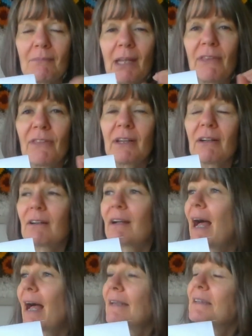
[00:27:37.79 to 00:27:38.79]
thicker
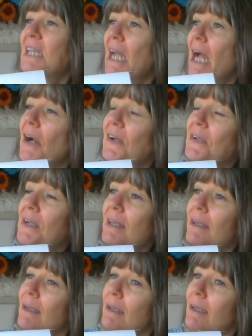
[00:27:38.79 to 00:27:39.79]
cotton yarn,
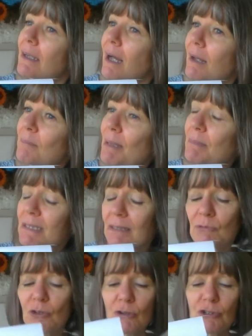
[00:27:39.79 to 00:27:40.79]
maybe
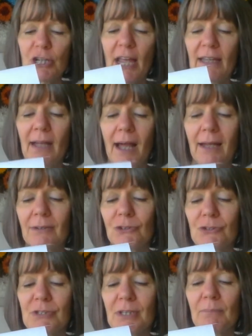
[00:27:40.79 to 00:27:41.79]
some crochet cotton
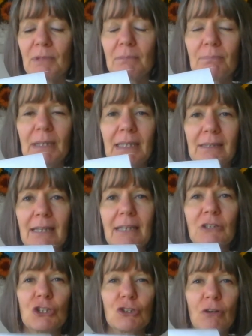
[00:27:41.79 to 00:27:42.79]
or something,
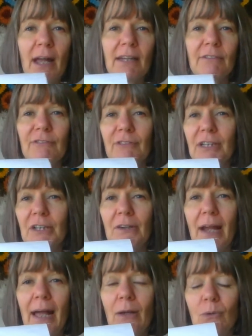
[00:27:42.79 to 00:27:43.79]
to try to figure
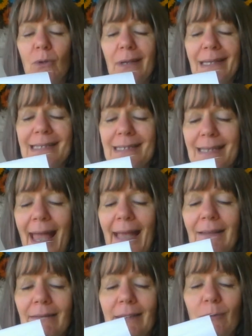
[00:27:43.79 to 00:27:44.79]
out
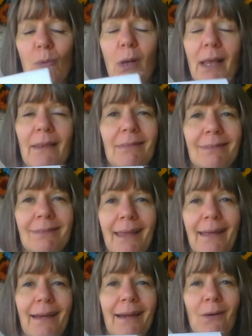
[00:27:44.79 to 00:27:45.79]
exactly what
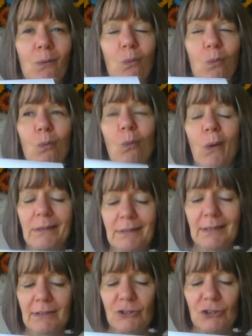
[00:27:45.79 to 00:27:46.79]
they are
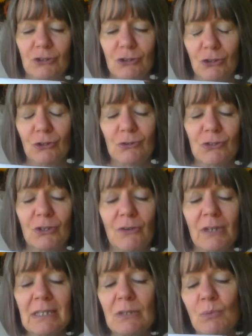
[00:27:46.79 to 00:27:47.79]
wanting to do. So
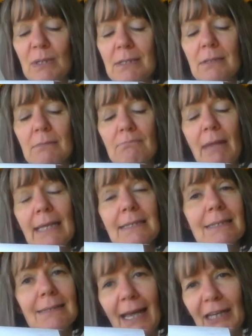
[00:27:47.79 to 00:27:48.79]
this was my
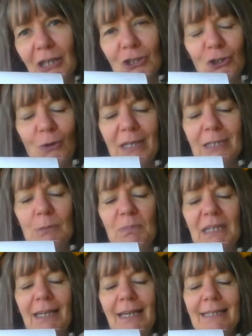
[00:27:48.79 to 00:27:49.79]
second choice
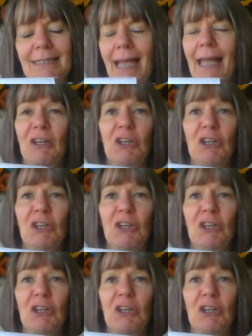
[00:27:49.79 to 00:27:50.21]
because I